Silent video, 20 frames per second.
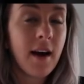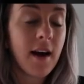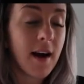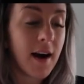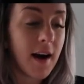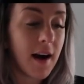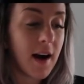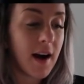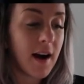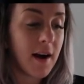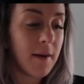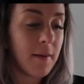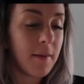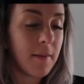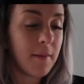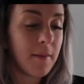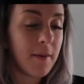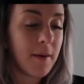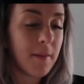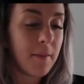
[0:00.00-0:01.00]

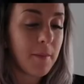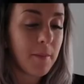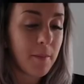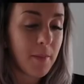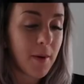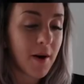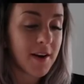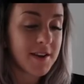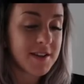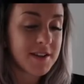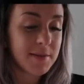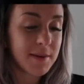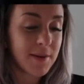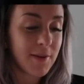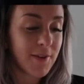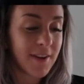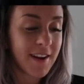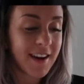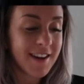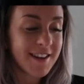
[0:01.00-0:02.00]
Um, but to
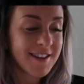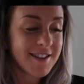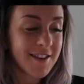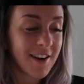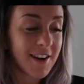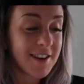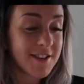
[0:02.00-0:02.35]
be honest,